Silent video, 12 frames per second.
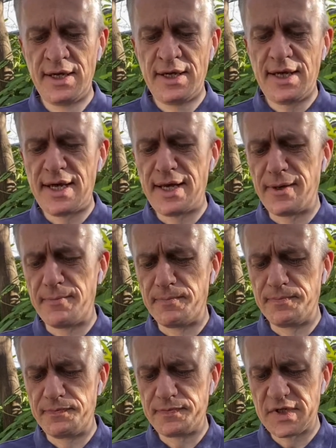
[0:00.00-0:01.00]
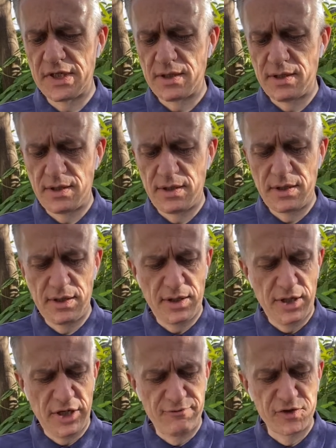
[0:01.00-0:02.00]
in
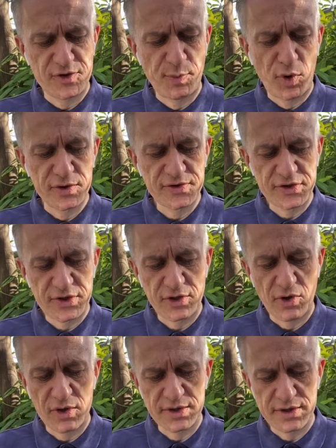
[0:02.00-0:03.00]
response to God